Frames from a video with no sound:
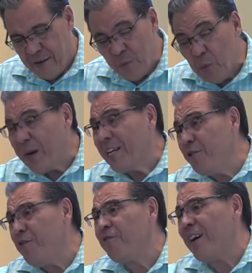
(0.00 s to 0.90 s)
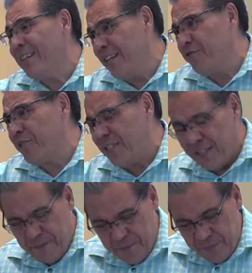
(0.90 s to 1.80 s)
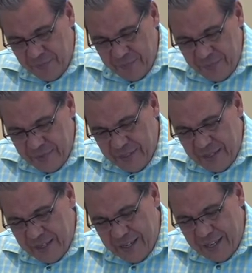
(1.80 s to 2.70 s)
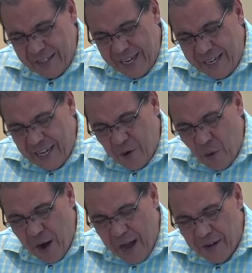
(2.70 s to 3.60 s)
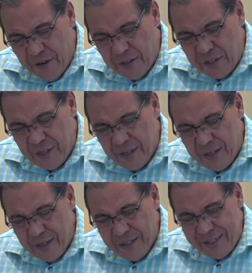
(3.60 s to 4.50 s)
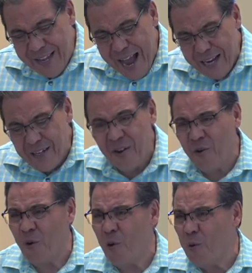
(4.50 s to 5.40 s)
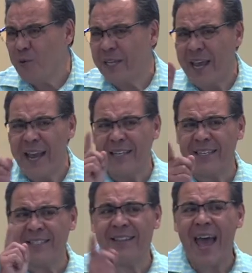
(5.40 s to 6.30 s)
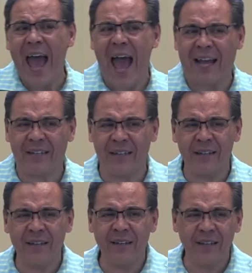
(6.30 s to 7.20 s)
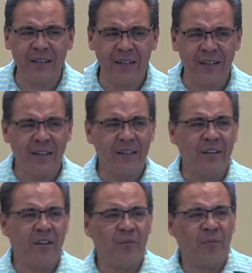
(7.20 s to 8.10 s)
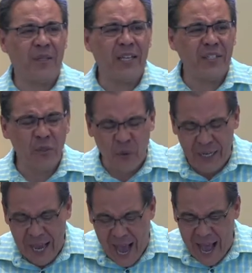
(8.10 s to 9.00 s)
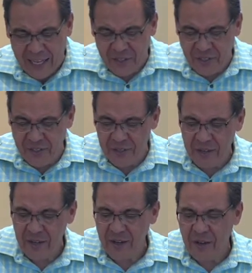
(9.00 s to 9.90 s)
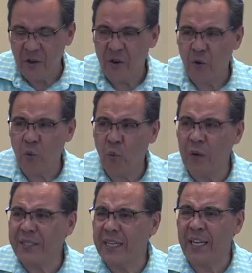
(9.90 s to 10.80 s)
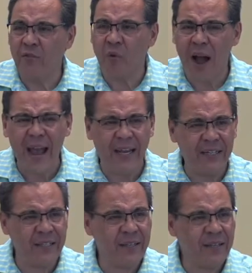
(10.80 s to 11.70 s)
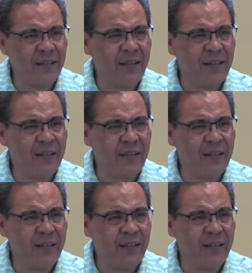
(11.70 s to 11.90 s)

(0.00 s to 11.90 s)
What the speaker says: But what I do find interesting is that he inquires not, whose hand is that? But this is what he asks. What did he write?